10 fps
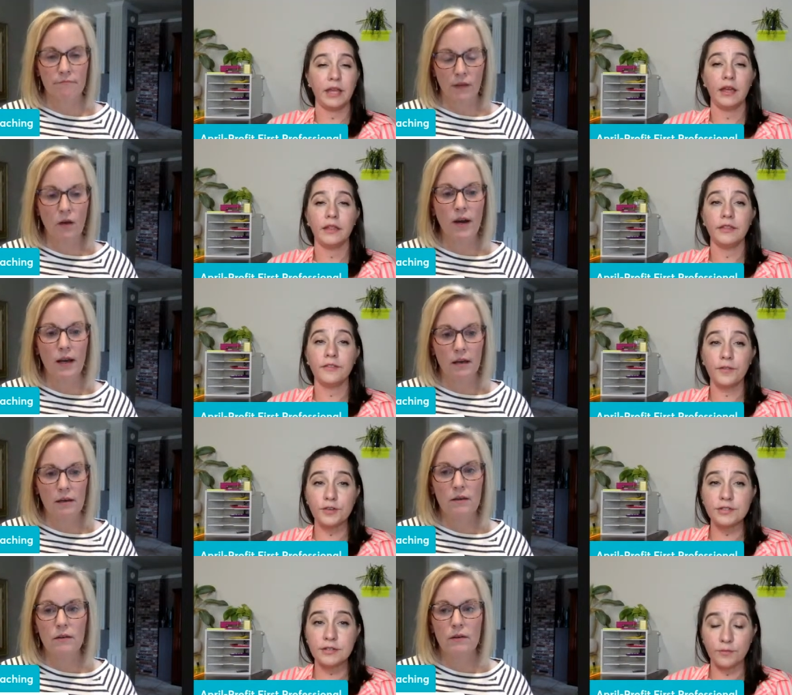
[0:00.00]
Speaker 1: Okay. The
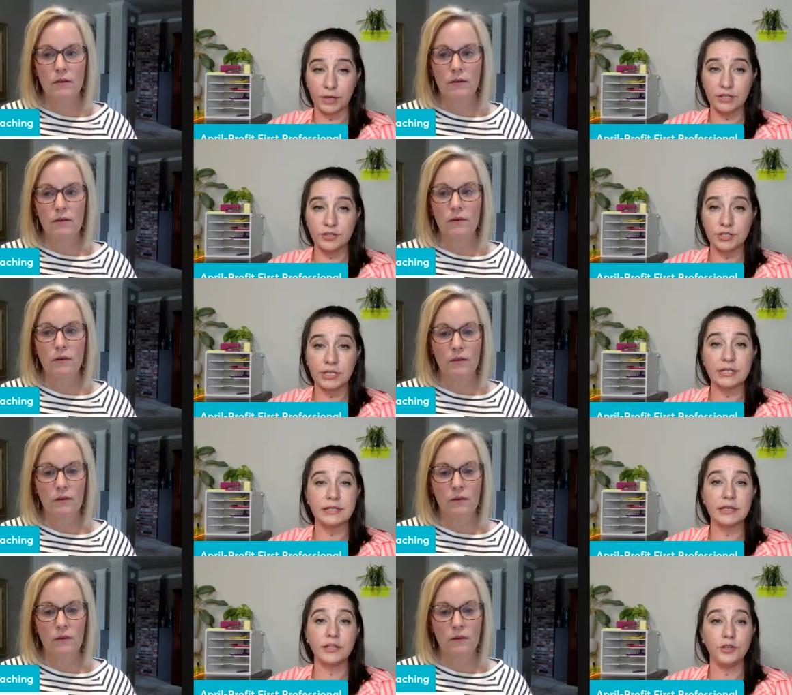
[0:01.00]
first of which
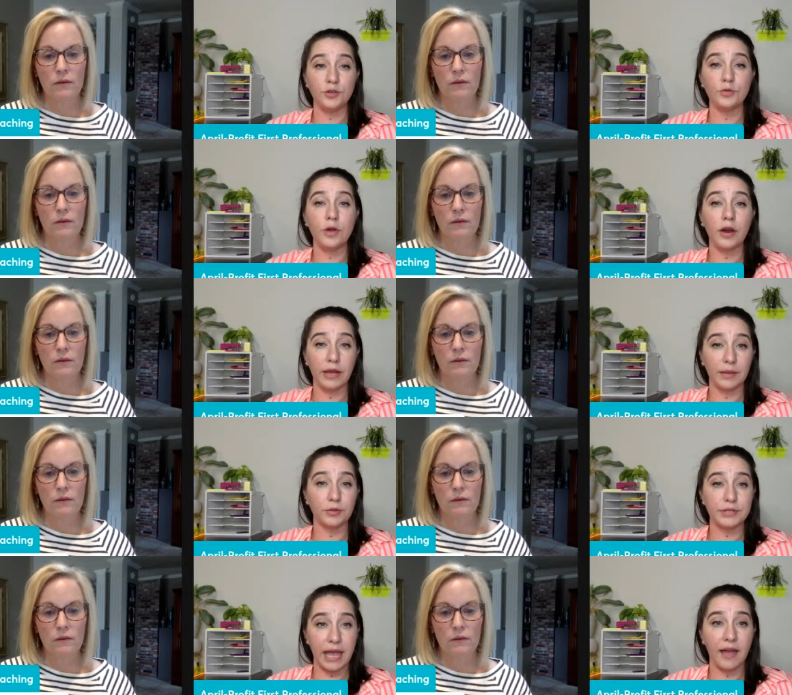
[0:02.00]
is that you are
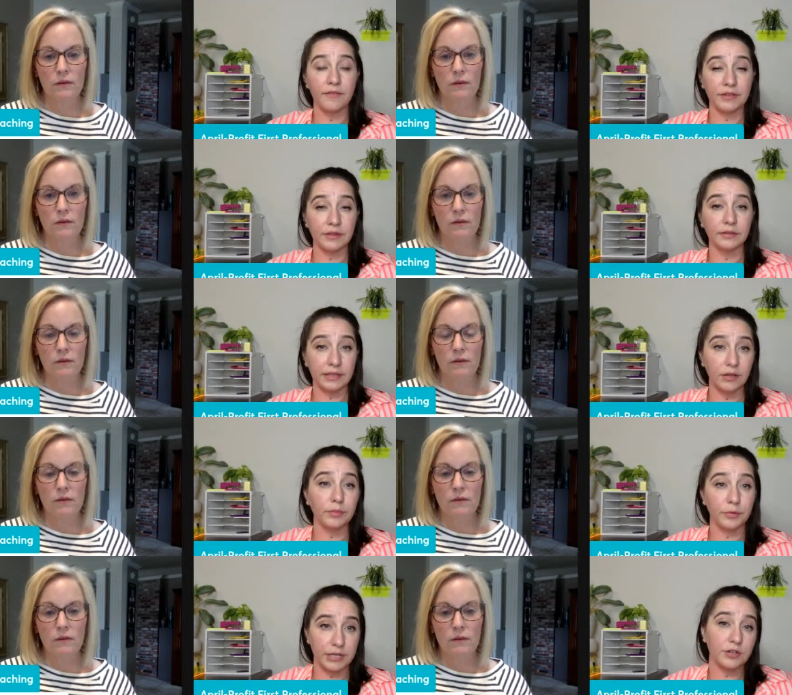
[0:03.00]
able to have the
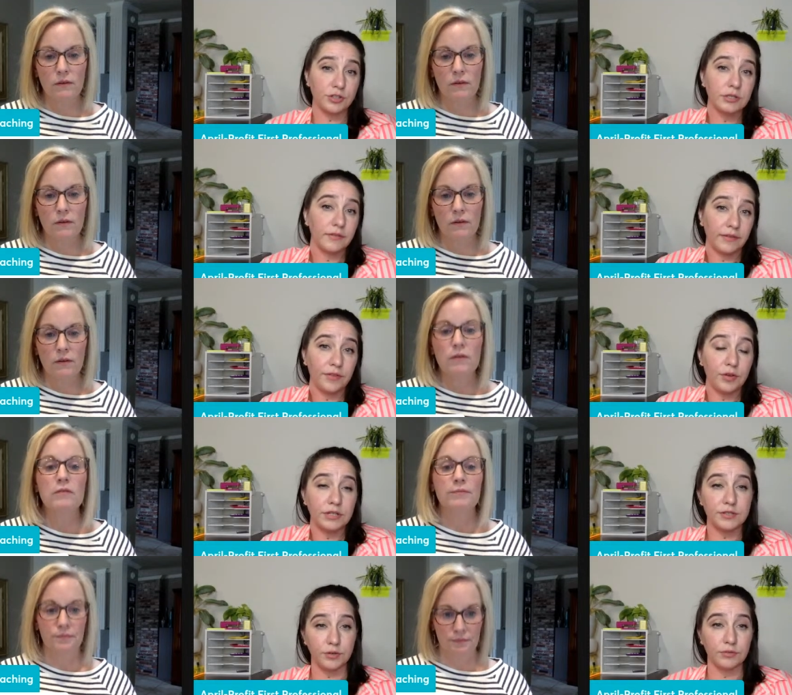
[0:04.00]
legal protection of if you
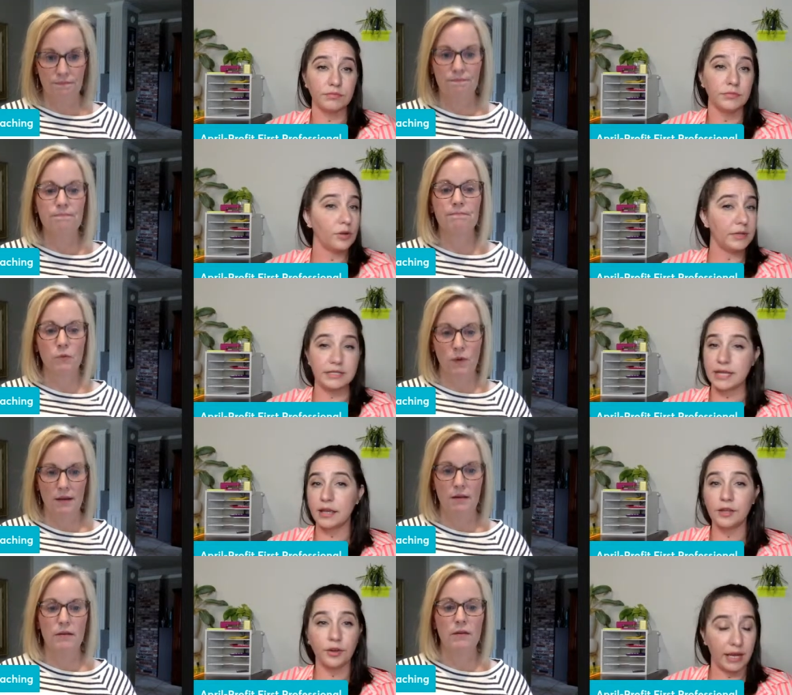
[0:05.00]
get sued. Nobody's right.
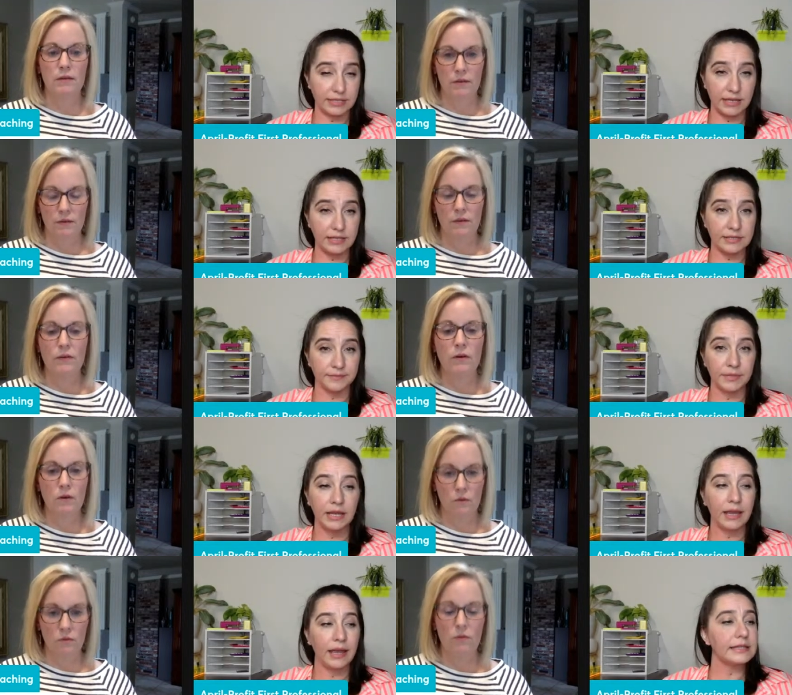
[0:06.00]
taking your assets.
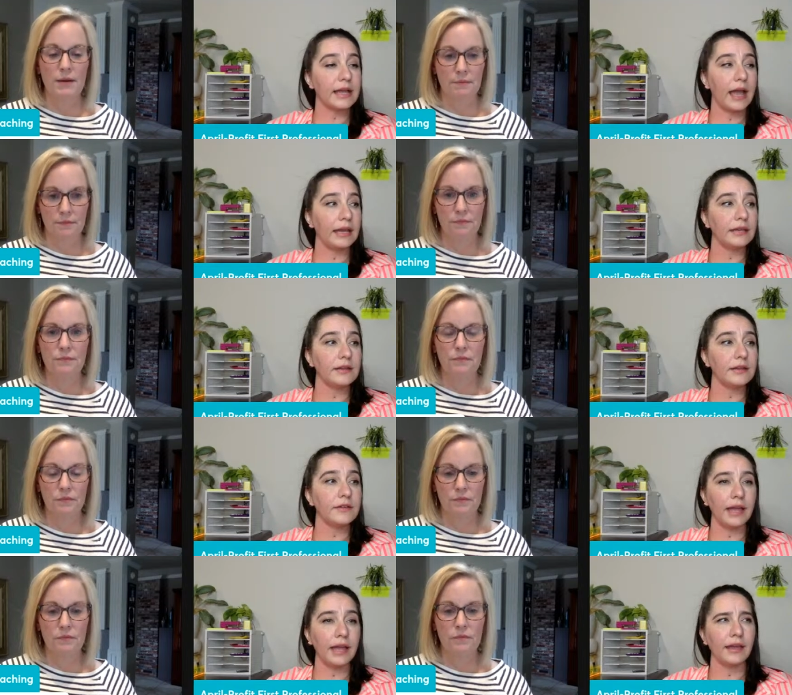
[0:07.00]
It's right. kind of
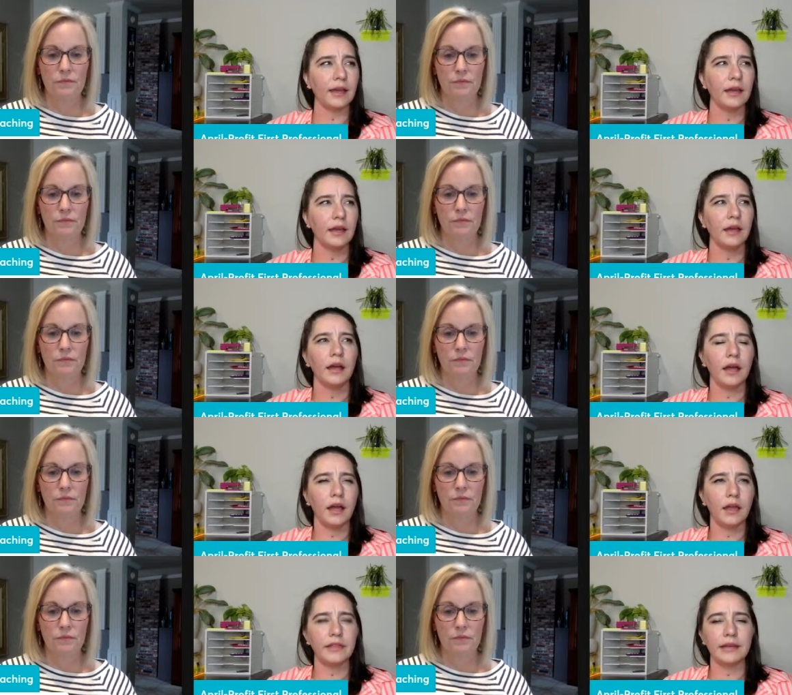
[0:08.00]
like
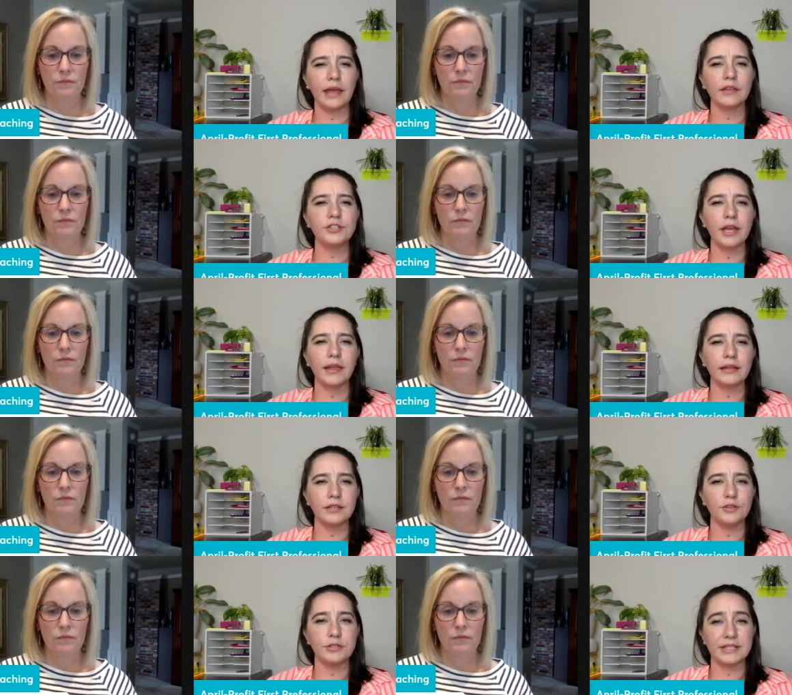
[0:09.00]
uh, the analogy I like
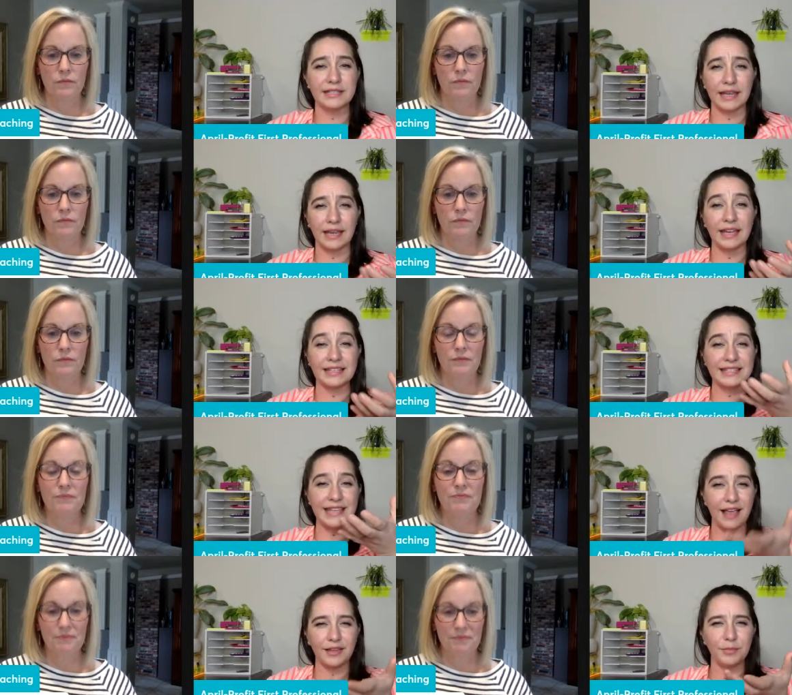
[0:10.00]
to use is like a
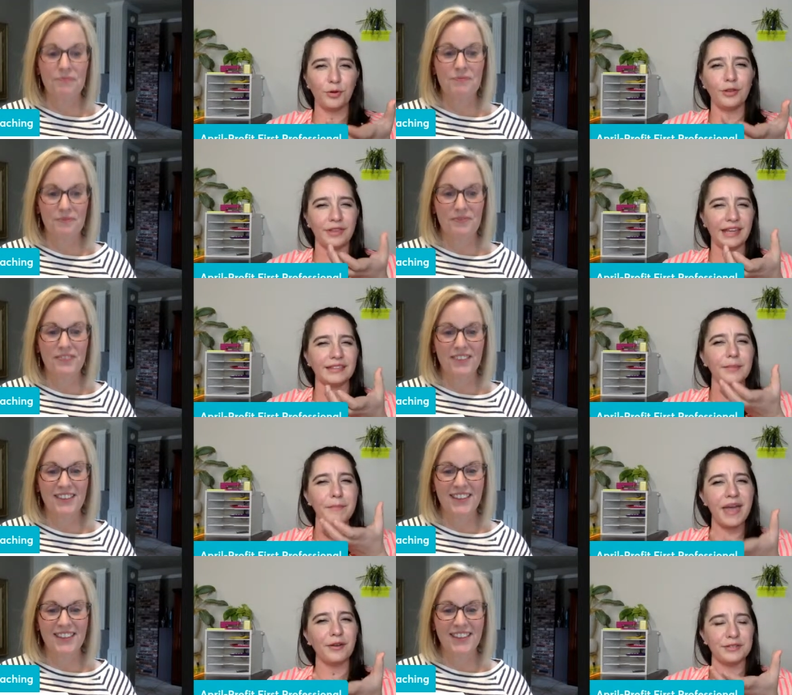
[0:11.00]
salad bowl, like the
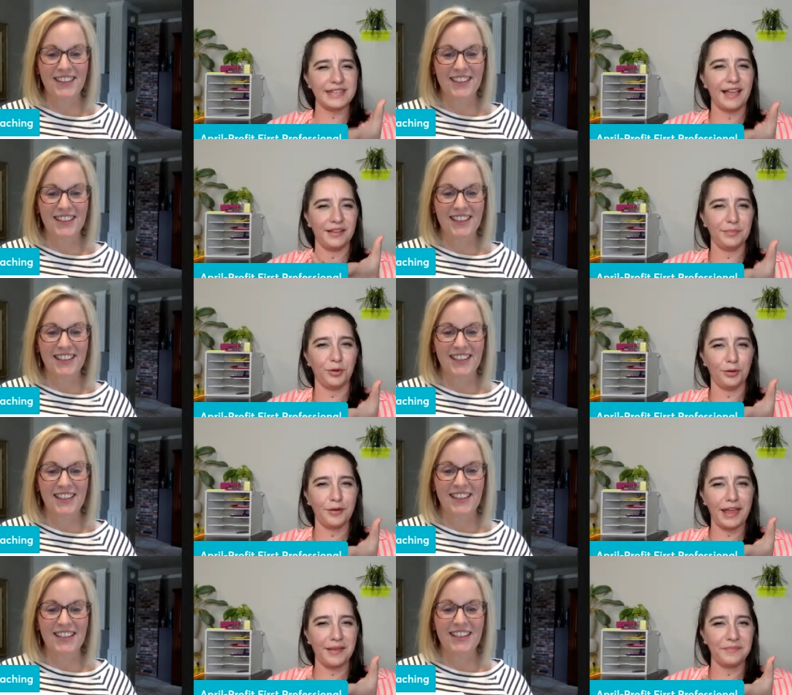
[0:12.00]
metal salad bowl.
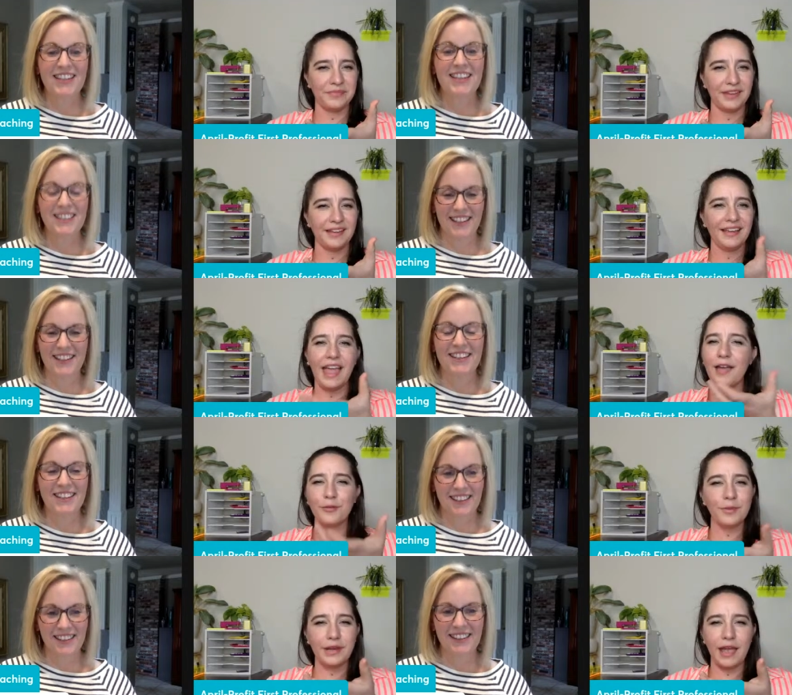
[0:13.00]
Okay. Mm-hmm.
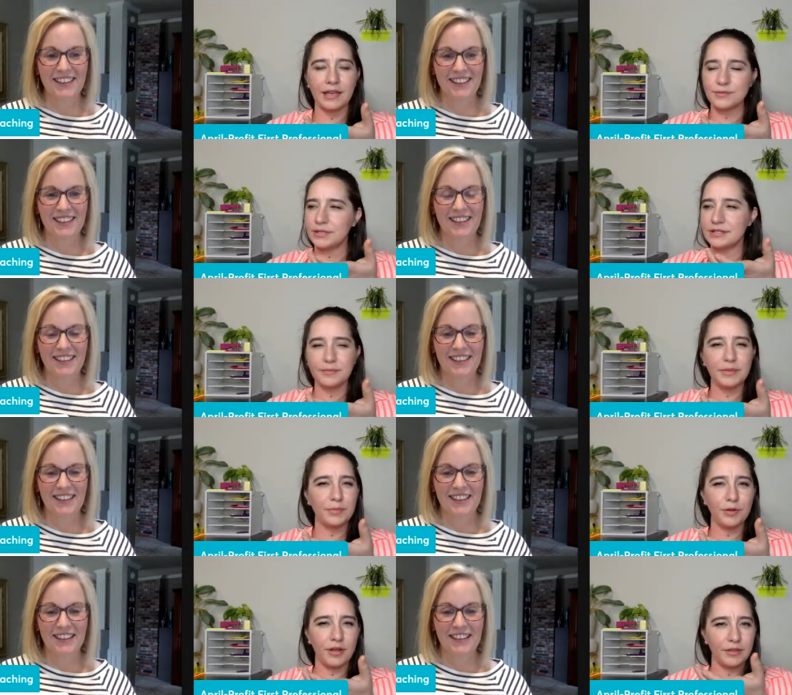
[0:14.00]
Everybody has one. Some
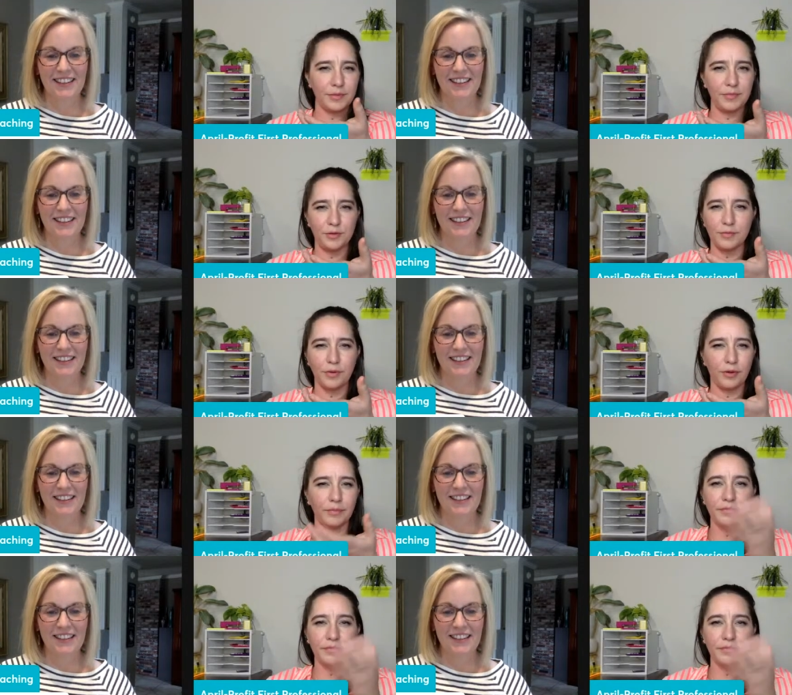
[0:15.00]
people call them a puke bowl.